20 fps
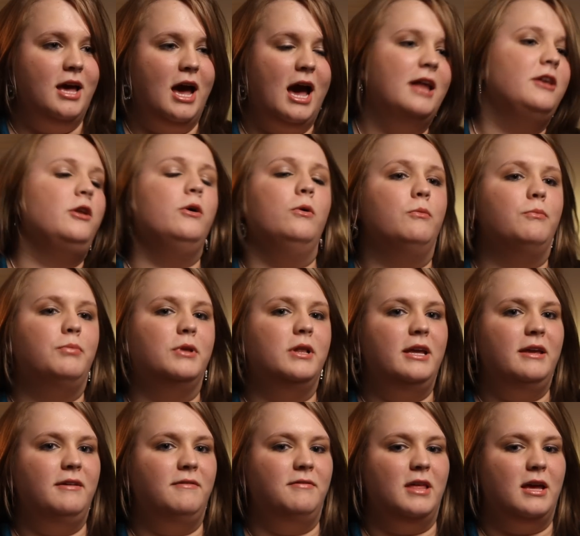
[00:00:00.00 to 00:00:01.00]
I don't
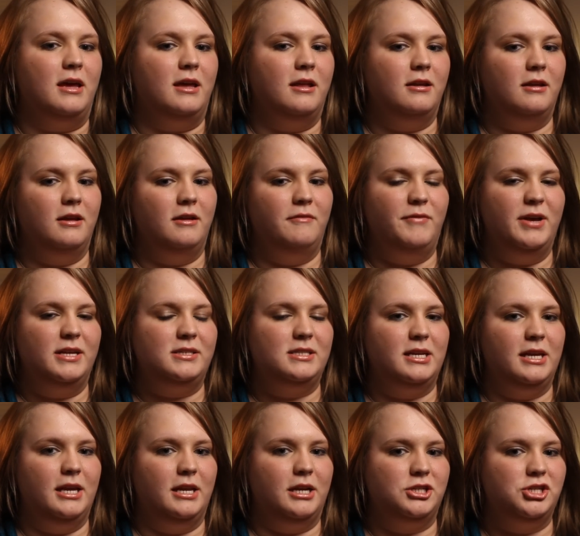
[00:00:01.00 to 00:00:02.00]
believe that
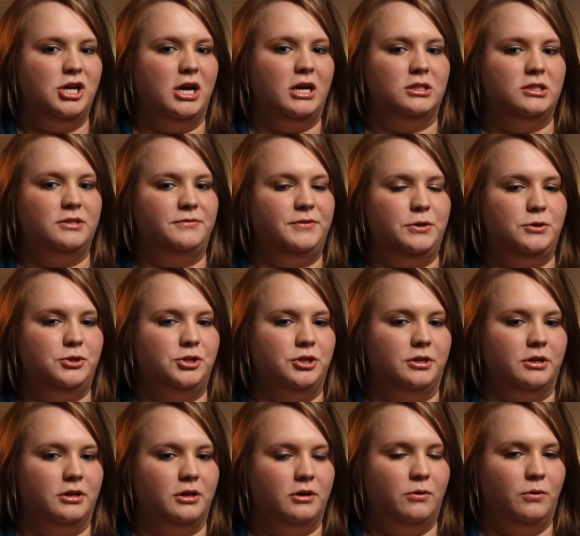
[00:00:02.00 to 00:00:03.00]
investing in a child's
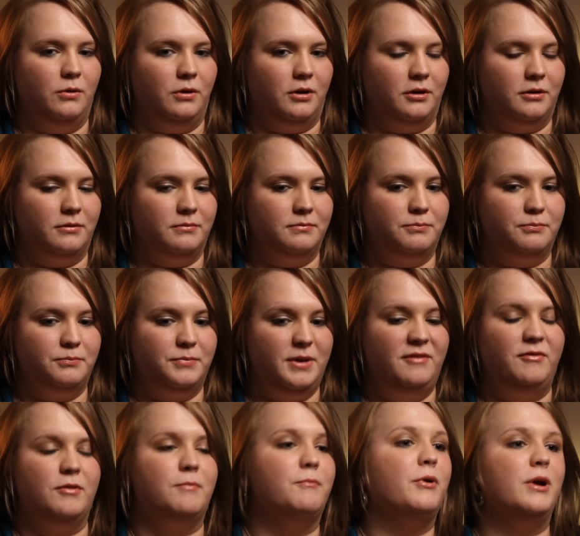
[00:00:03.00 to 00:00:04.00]
future or
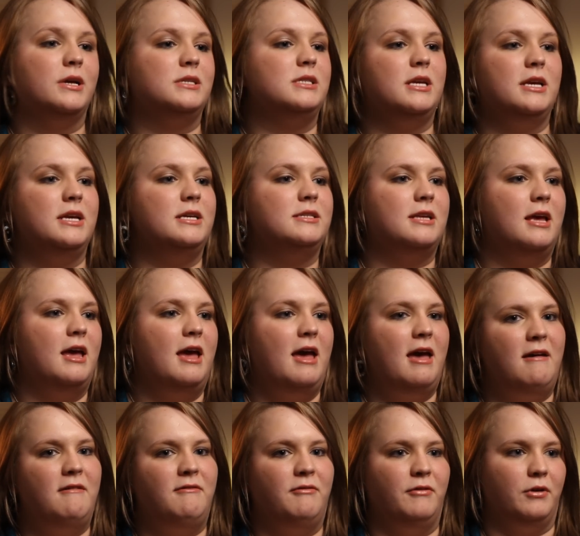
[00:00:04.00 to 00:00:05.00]
even present is
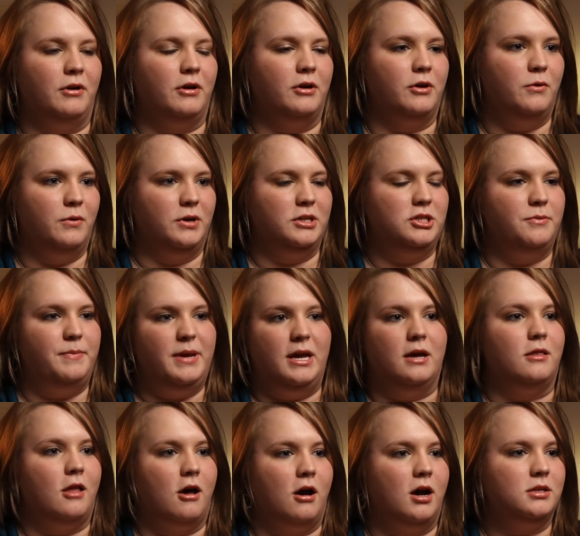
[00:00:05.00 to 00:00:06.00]
ever going to
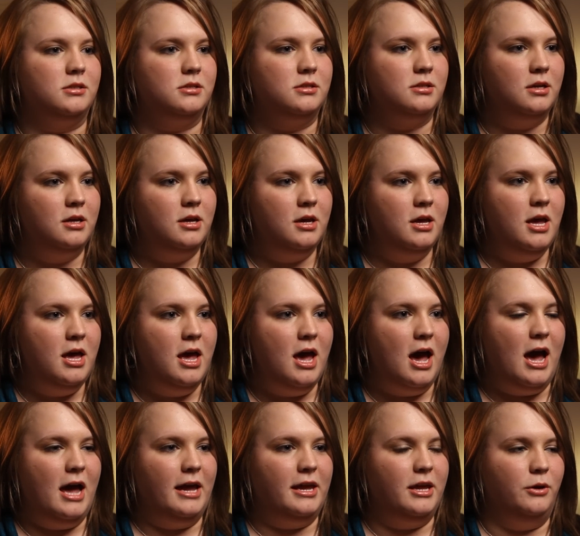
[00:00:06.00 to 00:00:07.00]
be a loss.
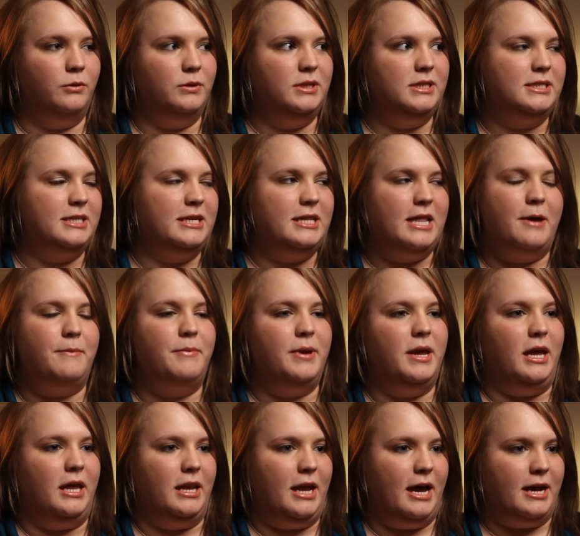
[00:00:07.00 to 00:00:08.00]
I can only see that being an